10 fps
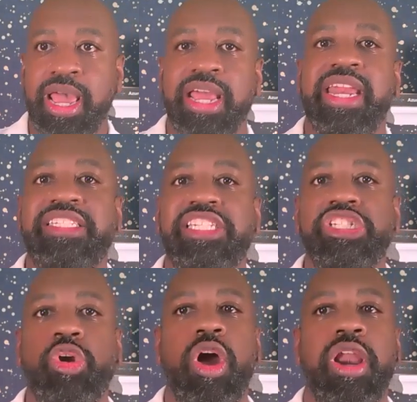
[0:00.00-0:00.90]
this is
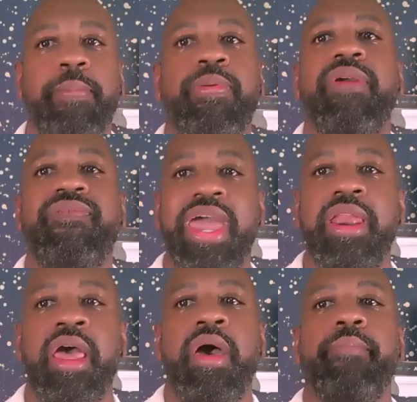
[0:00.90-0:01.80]
going to
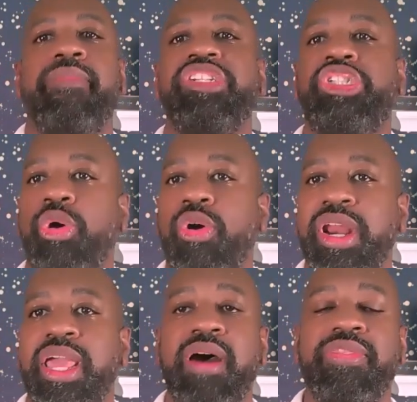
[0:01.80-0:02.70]
prevent
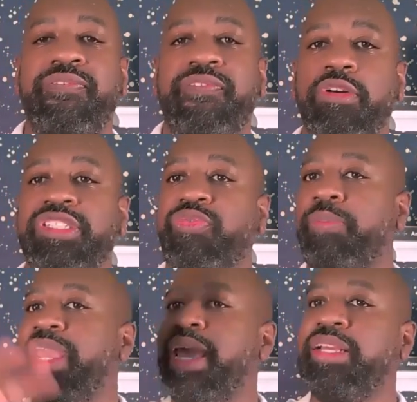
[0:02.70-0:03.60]
majority of the folks
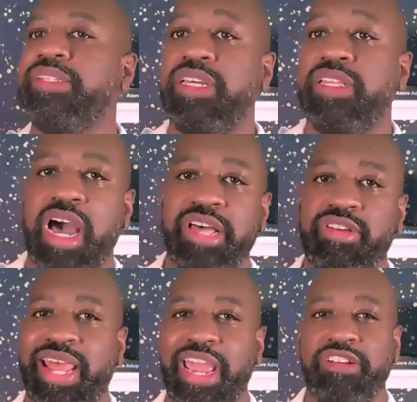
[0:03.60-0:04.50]
from getting to the other
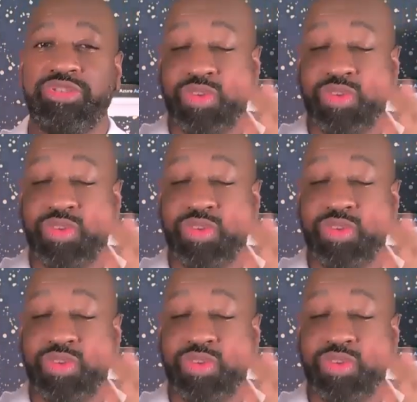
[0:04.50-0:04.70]
layers.